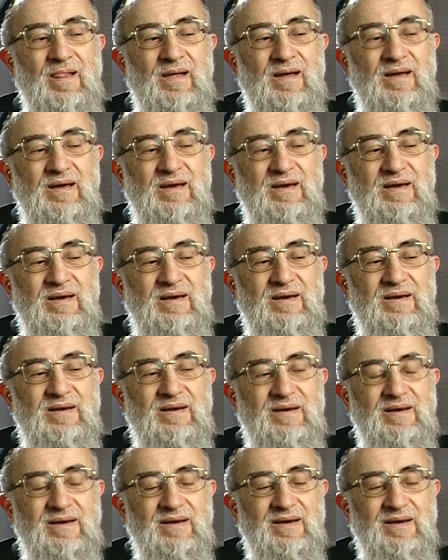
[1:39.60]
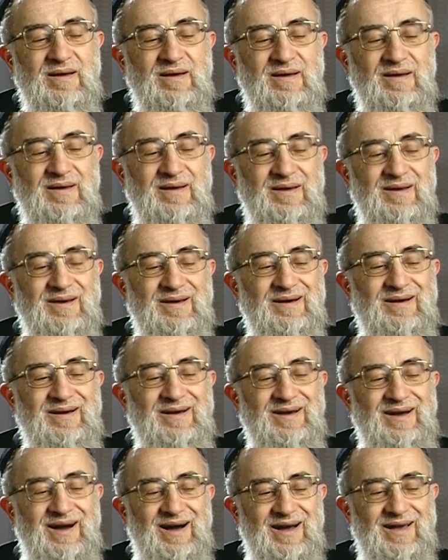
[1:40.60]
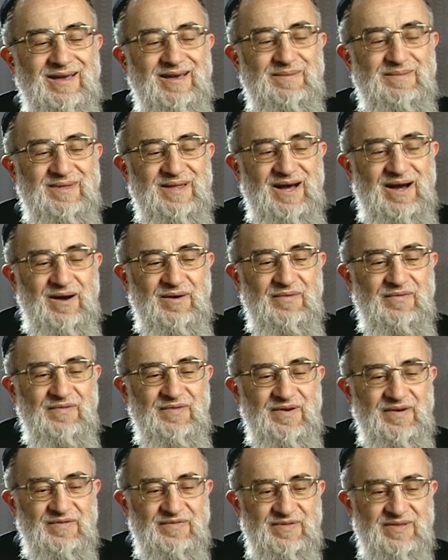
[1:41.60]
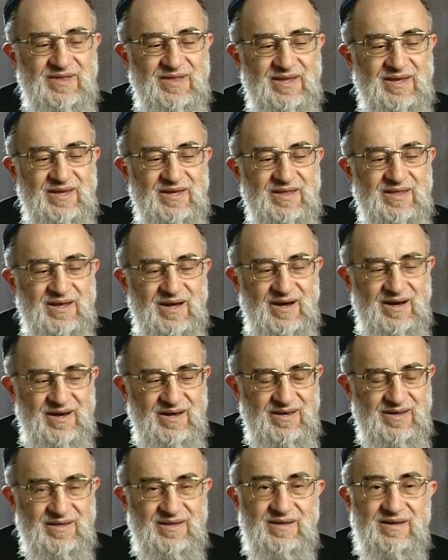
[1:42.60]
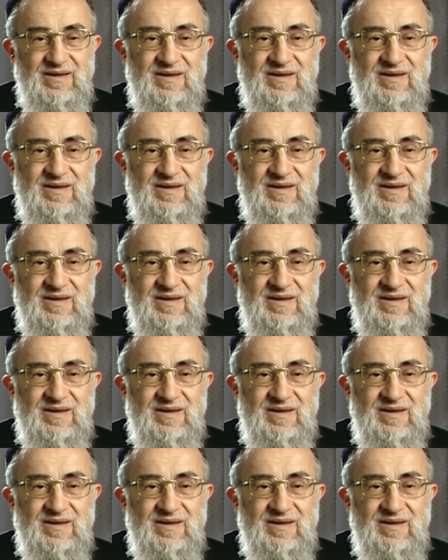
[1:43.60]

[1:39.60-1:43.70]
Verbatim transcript: Uh, I am now 59.